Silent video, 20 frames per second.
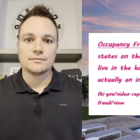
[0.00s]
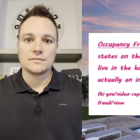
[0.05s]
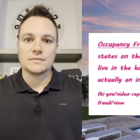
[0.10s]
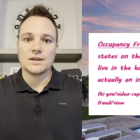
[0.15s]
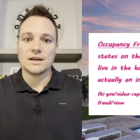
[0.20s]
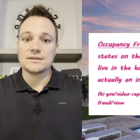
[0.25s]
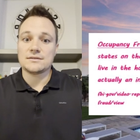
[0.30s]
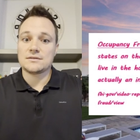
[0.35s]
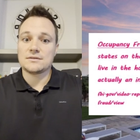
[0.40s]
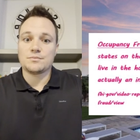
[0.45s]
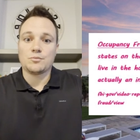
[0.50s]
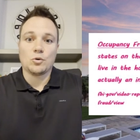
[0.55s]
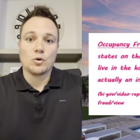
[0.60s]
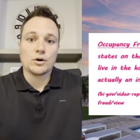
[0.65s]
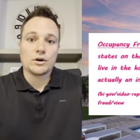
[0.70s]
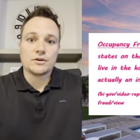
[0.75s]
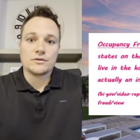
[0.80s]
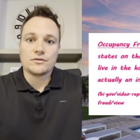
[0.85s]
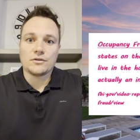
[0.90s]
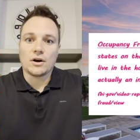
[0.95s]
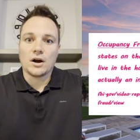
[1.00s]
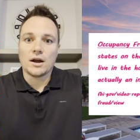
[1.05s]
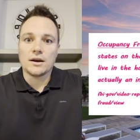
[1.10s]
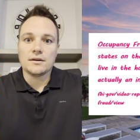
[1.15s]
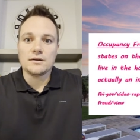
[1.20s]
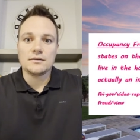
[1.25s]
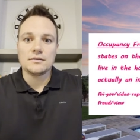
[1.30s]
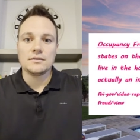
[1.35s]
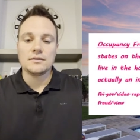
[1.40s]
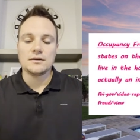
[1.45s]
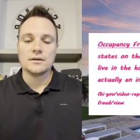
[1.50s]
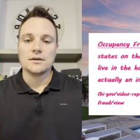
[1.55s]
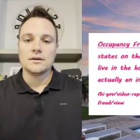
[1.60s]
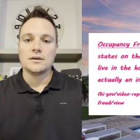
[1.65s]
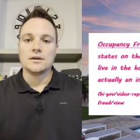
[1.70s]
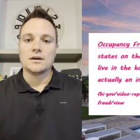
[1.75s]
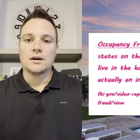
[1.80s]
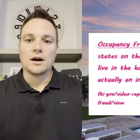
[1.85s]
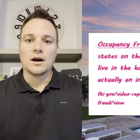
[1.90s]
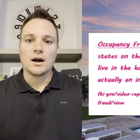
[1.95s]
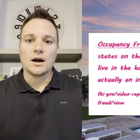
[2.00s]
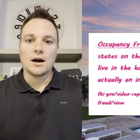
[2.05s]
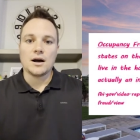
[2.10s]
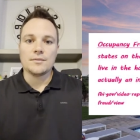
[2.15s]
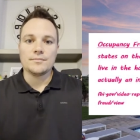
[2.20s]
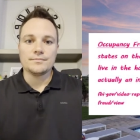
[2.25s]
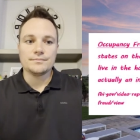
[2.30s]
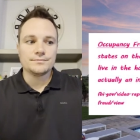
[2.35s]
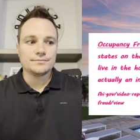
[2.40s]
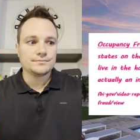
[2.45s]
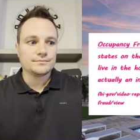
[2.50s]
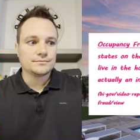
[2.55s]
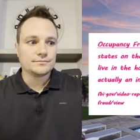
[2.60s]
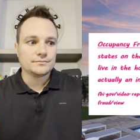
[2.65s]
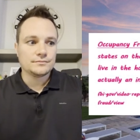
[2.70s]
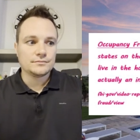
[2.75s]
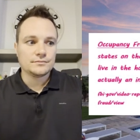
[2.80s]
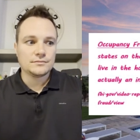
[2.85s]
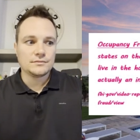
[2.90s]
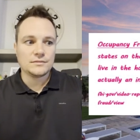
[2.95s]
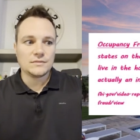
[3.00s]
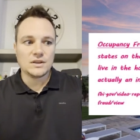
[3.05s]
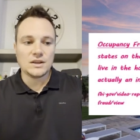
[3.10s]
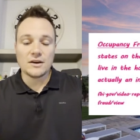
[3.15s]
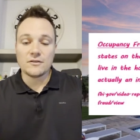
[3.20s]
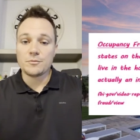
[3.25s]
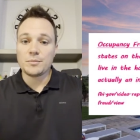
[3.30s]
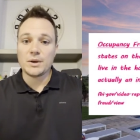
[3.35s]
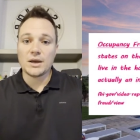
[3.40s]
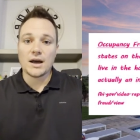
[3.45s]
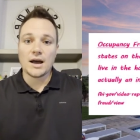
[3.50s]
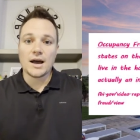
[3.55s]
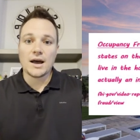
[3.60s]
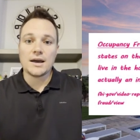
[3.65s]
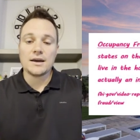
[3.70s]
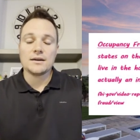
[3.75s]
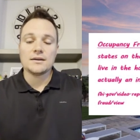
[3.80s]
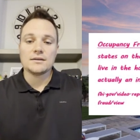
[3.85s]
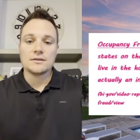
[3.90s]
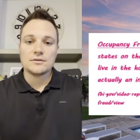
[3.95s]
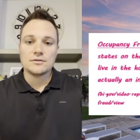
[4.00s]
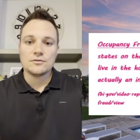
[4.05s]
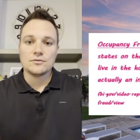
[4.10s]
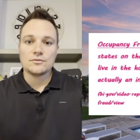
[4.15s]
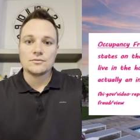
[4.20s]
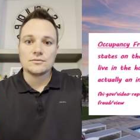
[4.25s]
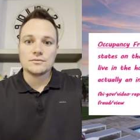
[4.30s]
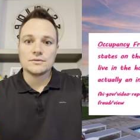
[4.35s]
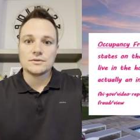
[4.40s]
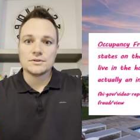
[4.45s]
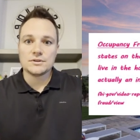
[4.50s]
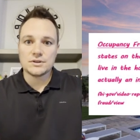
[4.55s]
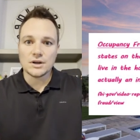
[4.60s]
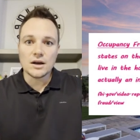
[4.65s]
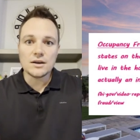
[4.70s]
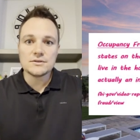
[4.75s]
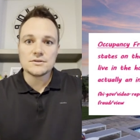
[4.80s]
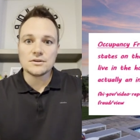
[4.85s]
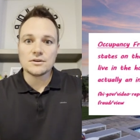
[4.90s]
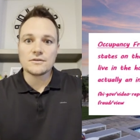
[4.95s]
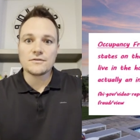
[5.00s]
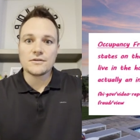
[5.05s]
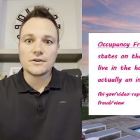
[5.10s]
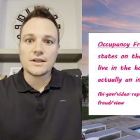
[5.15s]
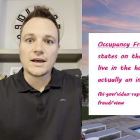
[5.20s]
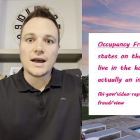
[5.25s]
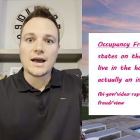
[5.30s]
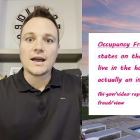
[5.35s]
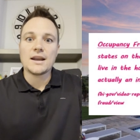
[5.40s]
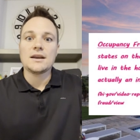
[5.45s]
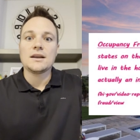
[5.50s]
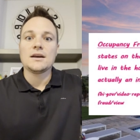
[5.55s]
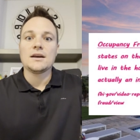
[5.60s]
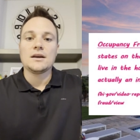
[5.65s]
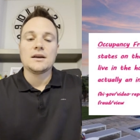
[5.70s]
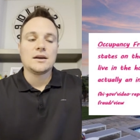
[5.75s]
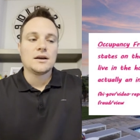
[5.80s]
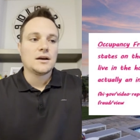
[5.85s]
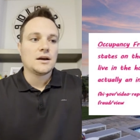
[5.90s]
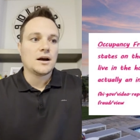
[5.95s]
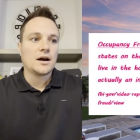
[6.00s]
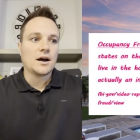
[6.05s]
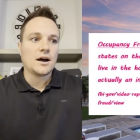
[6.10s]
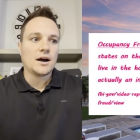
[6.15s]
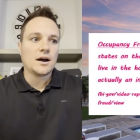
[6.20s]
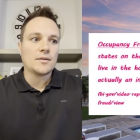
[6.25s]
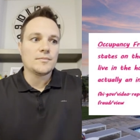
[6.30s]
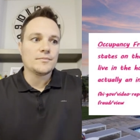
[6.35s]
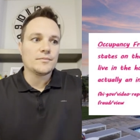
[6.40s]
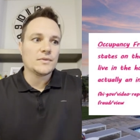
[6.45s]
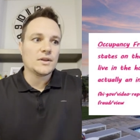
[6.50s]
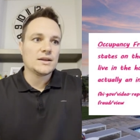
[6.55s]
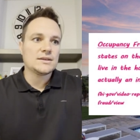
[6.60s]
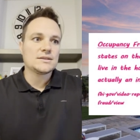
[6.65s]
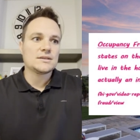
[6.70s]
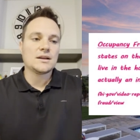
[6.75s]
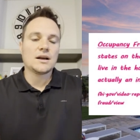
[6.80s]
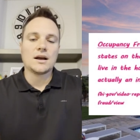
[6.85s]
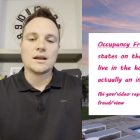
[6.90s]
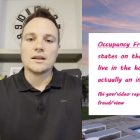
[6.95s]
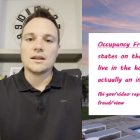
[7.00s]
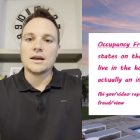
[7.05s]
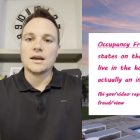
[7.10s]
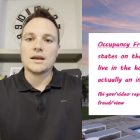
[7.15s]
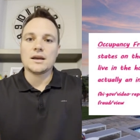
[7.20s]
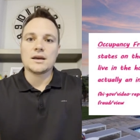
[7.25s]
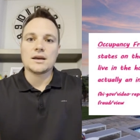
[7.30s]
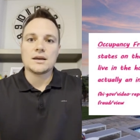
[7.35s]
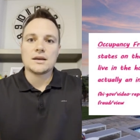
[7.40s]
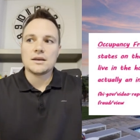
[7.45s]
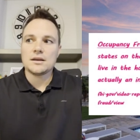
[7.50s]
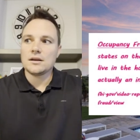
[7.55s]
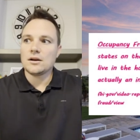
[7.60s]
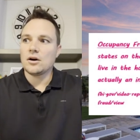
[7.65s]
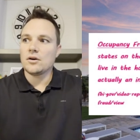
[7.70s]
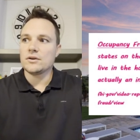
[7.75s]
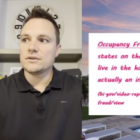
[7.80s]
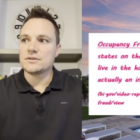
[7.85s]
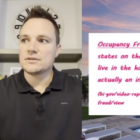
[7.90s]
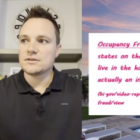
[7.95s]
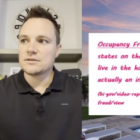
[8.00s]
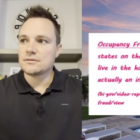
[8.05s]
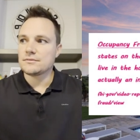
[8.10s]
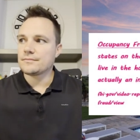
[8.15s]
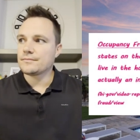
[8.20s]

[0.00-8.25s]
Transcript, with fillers: that's mortgage fraud. Um, the F B I does look for that. Um, it's not like, you know, it's,